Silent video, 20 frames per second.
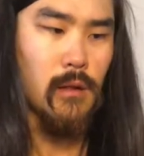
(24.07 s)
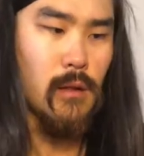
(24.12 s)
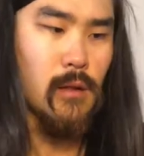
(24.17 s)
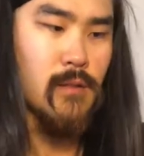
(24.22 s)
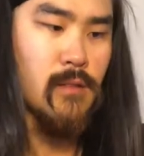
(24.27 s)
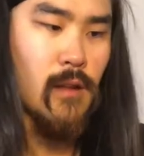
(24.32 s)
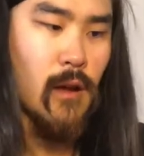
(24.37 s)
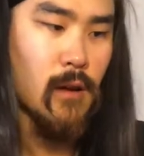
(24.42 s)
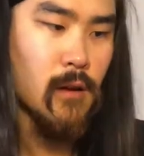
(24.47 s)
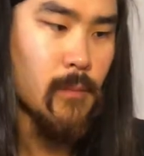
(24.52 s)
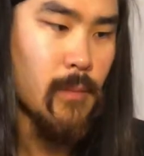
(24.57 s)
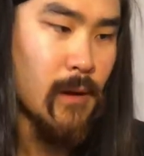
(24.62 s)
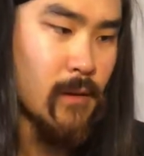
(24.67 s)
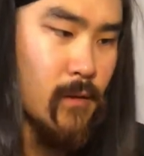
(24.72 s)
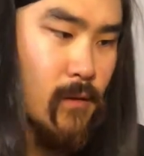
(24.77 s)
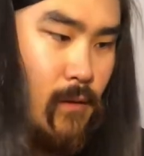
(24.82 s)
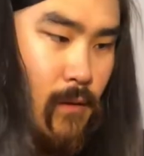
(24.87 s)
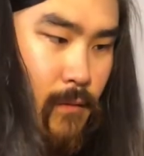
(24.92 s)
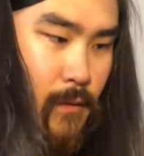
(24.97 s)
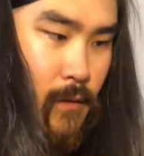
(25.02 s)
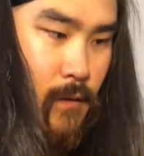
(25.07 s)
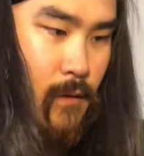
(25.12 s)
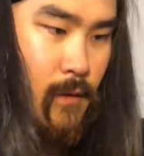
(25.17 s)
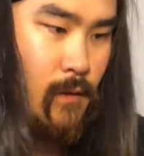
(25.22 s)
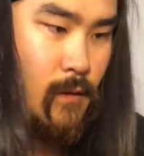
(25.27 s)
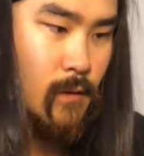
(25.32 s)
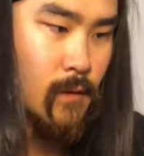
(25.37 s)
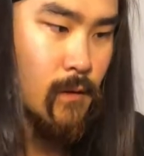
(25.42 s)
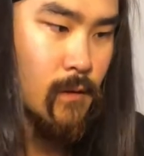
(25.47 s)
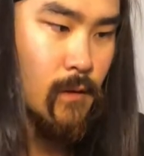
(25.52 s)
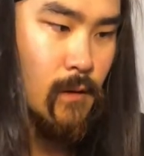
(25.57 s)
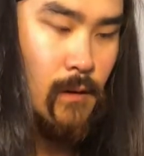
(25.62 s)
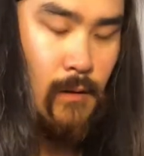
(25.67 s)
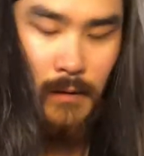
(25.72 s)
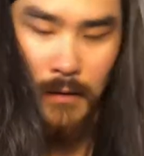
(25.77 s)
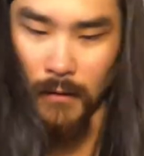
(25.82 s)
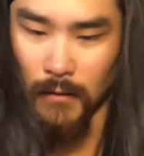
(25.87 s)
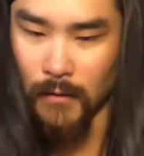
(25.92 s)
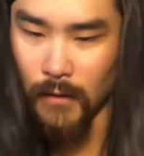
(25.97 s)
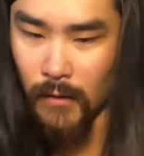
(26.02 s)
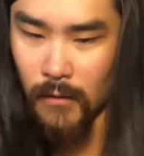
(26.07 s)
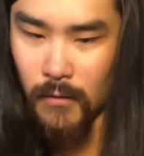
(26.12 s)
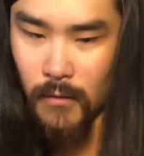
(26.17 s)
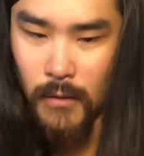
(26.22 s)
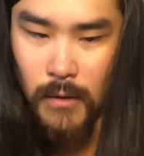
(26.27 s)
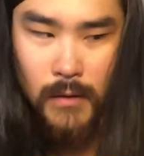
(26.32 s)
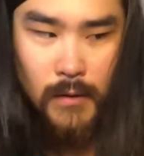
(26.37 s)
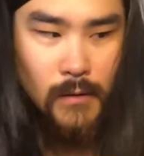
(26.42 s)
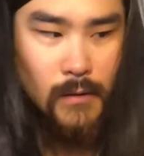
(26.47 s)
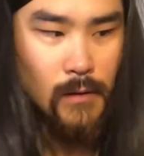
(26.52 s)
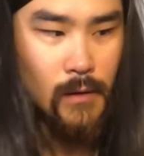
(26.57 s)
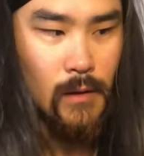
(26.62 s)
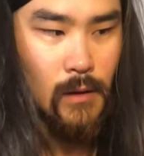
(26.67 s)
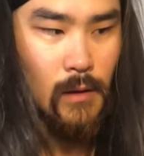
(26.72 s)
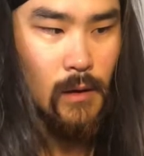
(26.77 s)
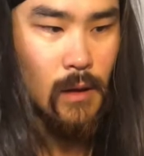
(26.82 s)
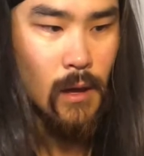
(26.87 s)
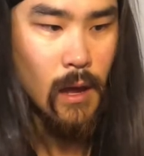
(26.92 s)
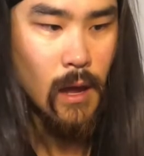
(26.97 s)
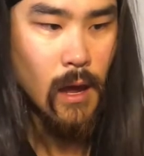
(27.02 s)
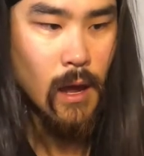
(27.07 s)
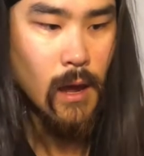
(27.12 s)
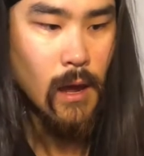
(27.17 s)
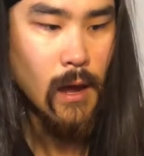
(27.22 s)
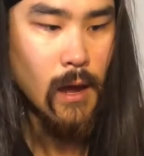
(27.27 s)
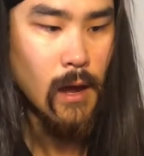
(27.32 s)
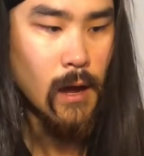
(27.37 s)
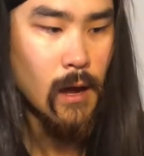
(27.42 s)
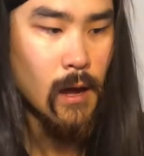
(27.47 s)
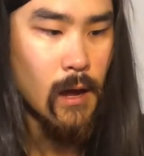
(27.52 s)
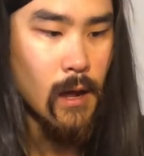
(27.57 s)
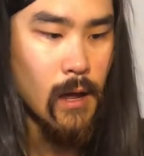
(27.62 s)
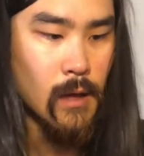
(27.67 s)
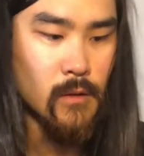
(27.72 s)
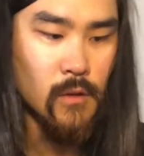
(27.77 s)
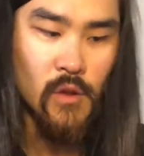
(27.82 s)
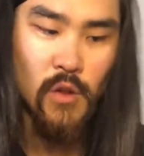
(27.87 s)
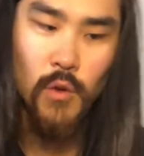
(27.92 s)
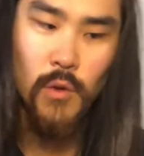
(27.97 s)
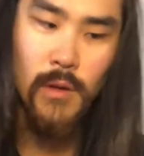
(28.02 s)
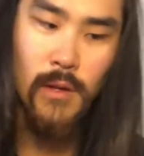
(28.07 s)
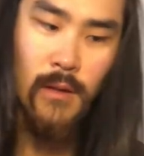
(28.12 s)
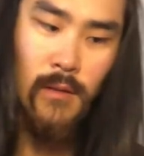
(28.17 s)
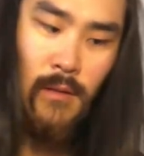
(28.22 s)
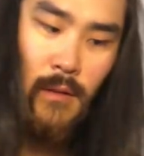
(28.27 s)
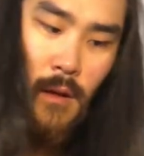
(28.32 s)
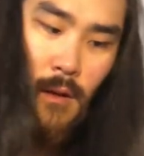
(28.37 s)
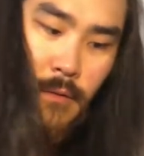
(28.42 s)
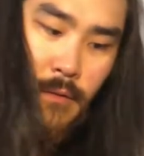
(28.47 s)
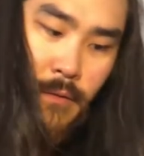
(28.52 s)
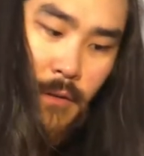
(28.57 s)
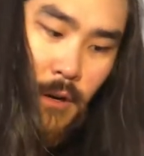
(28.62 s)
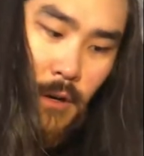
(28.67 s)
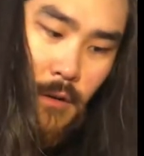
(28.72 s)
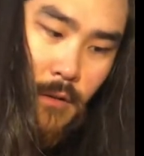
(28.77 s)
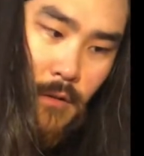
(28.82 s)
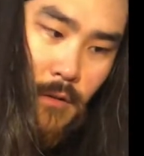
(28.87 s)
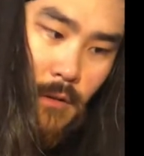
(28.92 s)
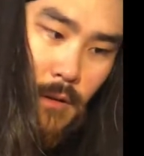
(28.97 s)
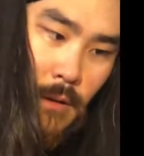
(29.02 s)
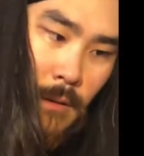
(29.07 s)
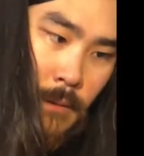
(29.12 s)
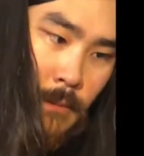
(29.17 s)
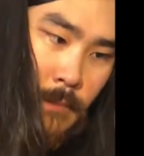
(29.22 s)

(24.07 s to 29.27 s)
Let's talk about the differences in the accessories and the unit itself first